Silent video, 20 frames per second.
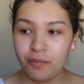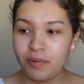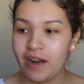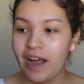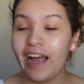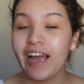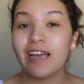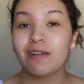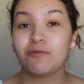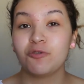but
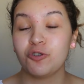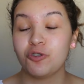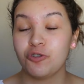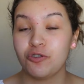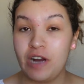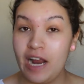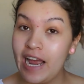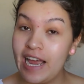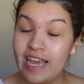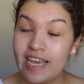I am
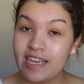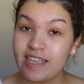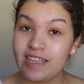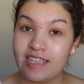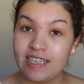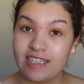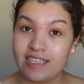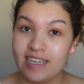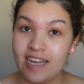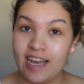trying
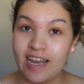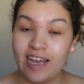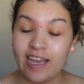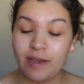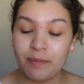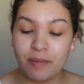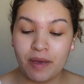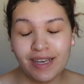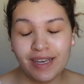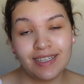this
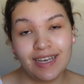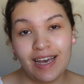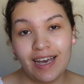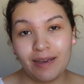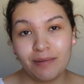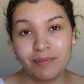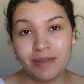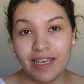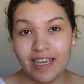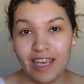time because I
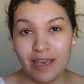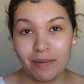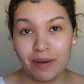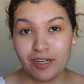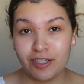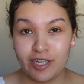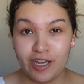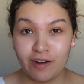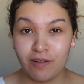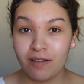am taking my
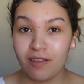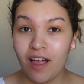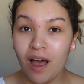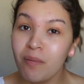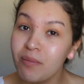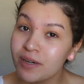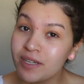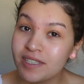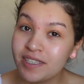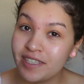channel a
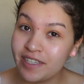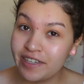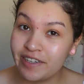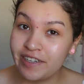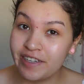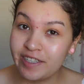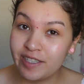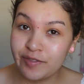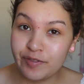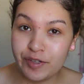lot more
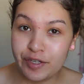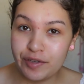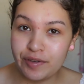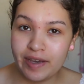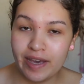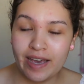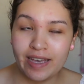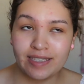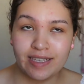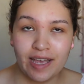serious for you
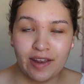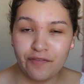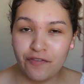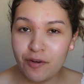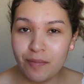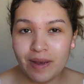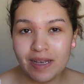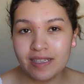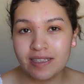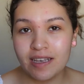guys and for
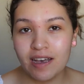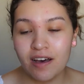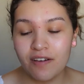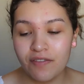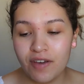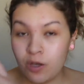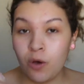myself.